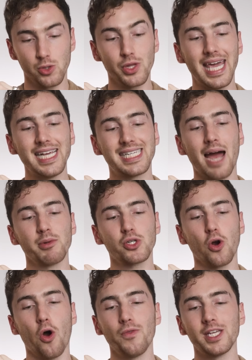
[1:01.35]
So the case
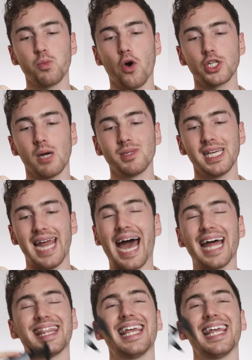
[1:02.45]
diameter on this watch comes in at